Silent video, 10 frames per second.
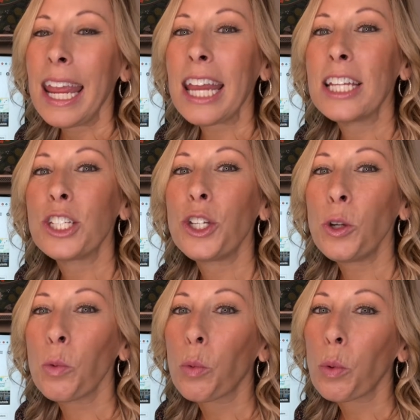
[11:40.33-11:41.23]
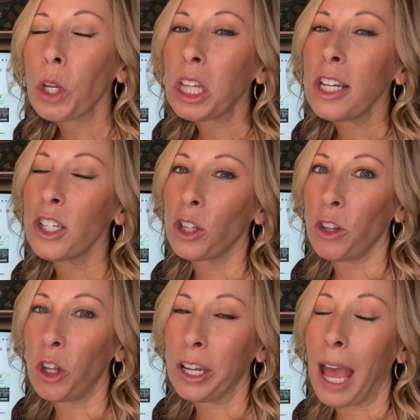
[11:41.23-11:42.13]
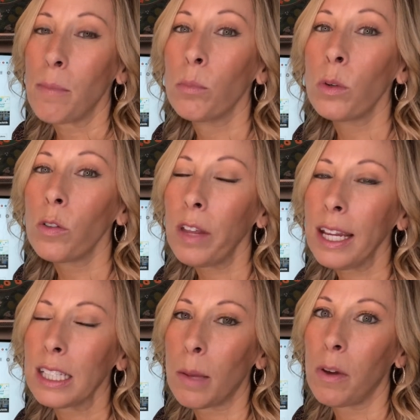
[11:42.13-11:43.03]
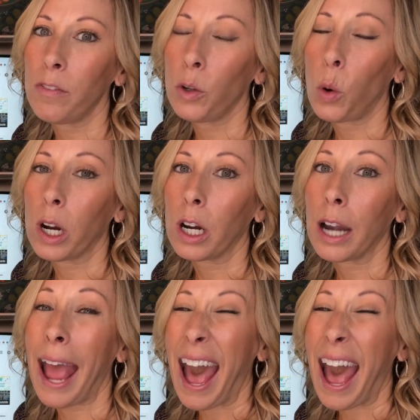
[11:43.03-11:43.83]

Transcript: is you really should look at moving some of your